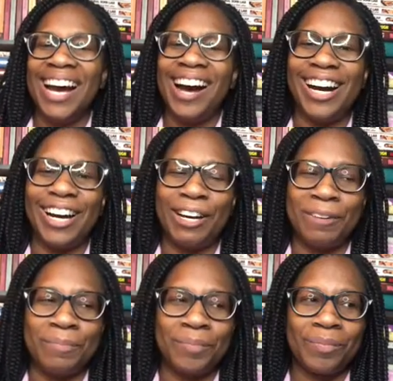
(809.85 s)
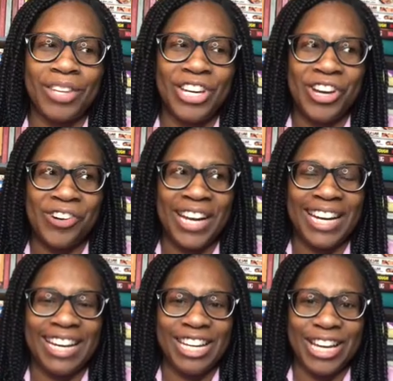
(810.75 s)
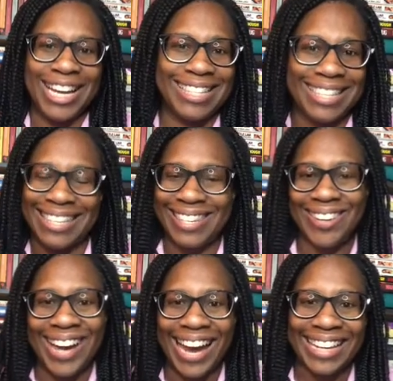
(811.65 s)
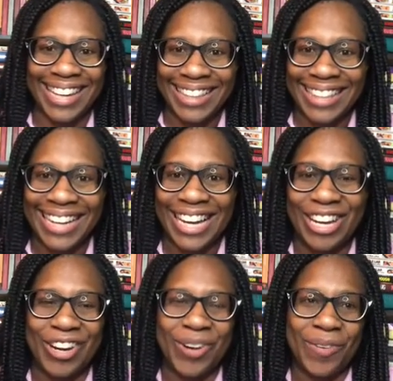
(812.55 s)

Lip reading: and it's still kind of that thing,